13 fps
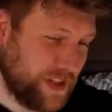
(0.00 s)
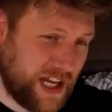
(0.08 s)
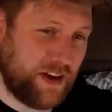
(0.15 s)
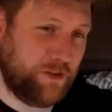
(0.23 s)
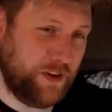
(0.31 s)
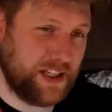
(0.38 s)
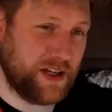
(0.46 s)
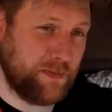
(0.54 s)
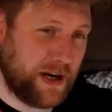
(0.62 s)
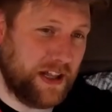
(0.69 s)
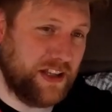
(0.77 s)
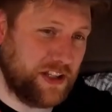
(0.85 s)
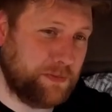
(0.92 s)
I figure
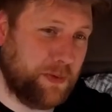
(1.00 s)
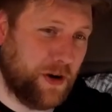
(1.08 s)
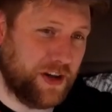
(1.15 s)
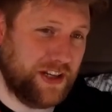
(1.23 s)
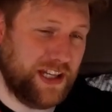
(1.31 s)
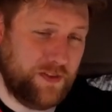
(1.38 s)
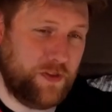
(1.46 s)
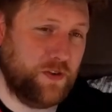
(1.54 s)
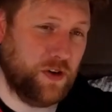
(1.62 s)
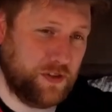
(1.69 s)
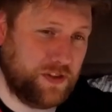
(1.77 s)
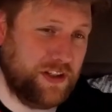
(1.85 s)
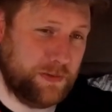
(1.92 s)
by this point, if you've
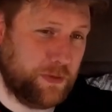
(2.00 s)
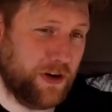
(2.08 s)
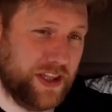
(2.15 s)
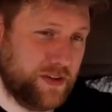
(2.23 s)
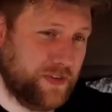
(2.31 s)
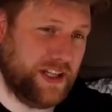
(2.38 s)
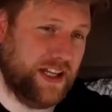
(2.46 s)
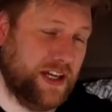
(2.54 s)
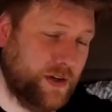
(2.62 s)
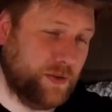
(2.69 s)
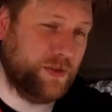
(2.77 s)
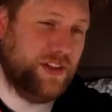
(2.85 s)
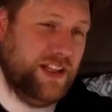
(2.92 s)
got to this point in the
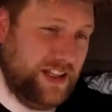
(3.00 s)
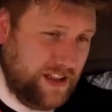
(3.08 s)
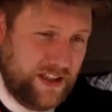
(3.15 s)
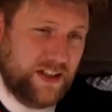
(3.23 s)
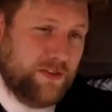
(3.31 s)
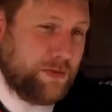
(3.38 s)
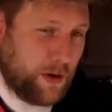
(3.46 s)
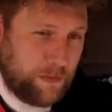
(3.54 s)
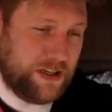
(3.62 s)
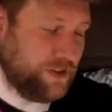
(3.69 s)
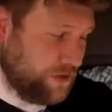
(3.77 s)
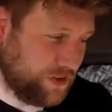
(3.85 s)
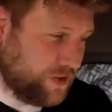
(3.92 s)
video, you've probably
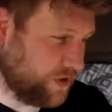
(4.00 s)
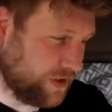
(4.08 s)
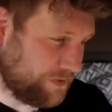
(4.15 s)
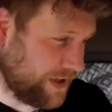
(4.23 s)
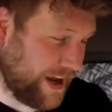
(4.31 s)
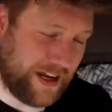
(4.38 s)
done all of that